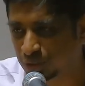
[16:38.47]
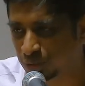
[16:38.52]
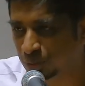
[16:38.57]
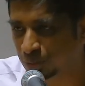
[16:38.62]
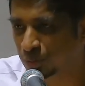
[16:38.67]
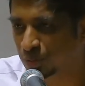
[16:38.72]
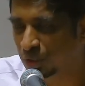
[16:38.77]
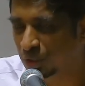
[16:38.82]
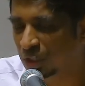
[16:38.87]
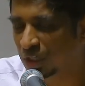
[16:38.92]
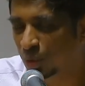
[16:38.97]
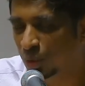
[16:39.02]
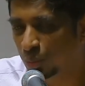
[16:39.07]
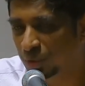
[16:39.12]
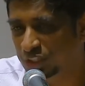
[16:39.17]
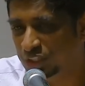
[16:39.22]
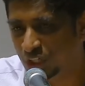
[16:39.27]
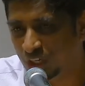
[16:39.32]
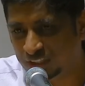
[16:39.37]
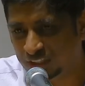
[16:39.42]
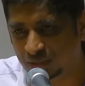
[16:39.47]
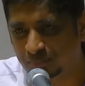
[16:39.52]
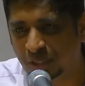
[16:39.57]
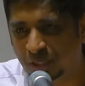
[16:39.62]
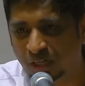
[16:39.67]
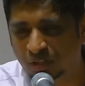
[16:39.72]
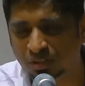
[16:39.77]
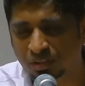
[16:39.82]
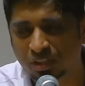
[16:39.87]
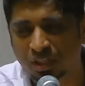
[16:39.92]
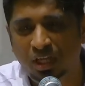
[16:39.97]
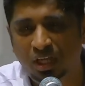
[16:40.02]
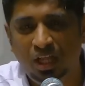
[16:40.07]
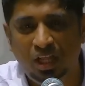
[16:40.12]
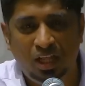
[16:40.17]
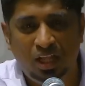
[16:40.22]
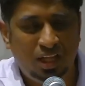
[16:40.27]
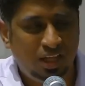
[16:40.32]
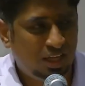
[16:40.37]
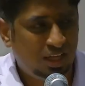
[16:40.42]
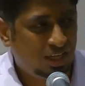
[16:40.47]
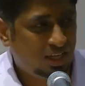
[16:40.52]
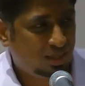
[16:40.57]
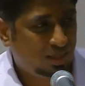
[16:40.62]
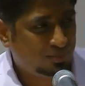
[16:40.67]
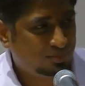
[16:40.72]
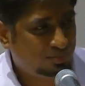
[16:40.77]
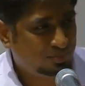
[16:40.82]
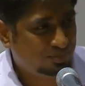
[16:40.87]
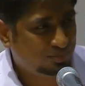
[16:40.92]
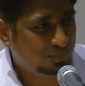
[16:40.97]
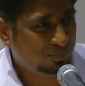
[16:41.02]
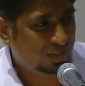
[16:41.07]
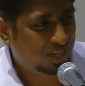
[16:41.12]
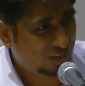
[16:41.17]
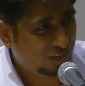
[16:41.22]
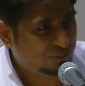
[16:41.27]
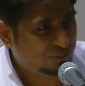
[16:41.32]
number two, we talked about offspring.